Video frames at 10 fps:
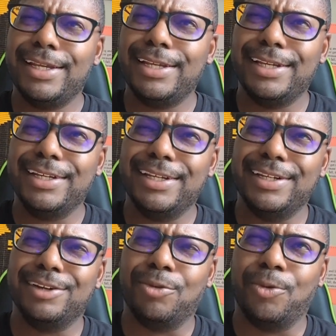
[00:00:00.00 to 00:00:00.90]

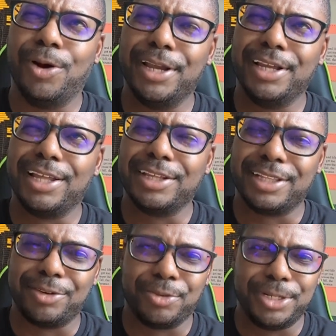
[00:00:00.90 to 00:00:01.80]
in a way I think
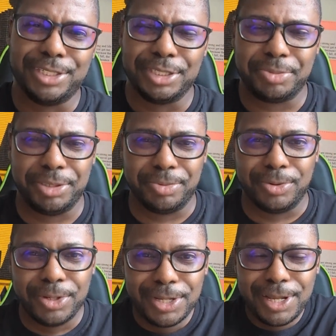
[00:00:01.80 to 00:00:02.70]
that reaches people.
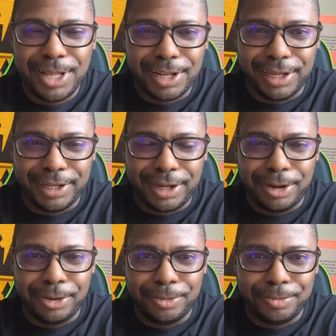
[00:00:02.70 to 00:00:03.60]
Like
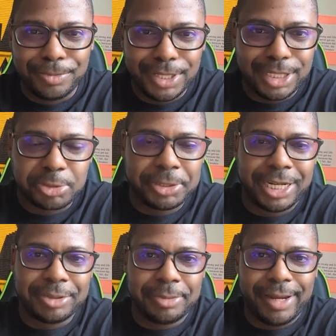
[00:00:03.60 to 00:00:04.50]
there's been
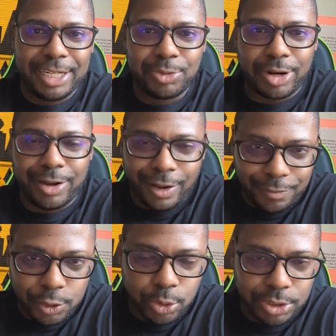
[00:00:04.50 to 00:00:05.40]
times in the past where I've
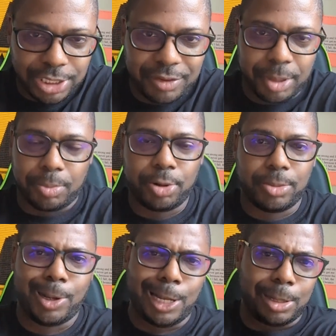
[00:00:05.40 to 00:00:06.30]
told stuff about
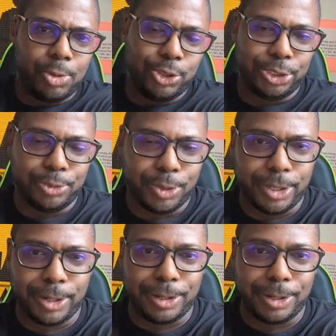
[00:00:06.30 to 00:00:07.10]
parabolic motion where